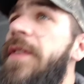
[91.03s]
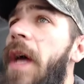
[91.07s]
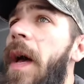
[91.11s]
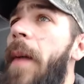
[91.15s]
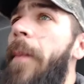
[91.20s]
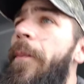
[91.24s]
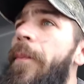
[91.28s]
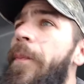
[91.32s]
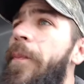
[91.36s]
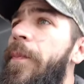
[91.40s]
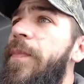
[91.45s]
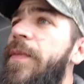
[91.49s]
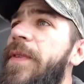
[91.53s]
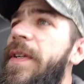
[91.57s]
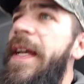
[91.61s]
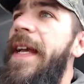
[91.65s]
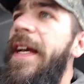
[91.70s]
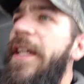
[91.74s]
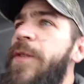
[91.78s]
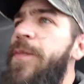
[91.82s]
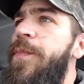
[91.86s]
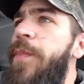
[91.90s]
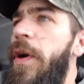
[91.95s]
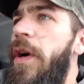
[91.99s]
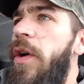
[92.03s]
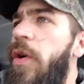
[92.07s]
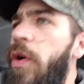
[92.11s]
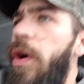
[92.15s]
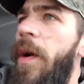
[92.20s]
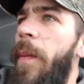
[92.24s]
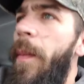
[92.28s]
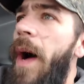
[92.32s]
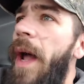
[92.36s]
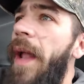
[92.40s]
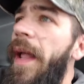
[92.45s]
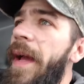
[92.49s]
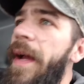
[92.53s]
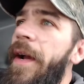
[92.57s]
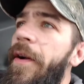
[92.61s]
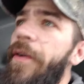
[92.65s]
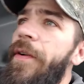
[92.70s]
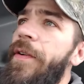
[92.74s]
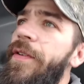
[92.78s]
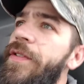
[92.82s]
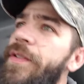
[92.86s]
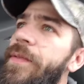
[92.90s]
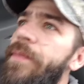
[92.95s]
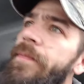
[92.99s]
a kid's book on Kamala
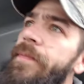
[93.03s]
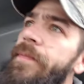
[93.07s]
Harris.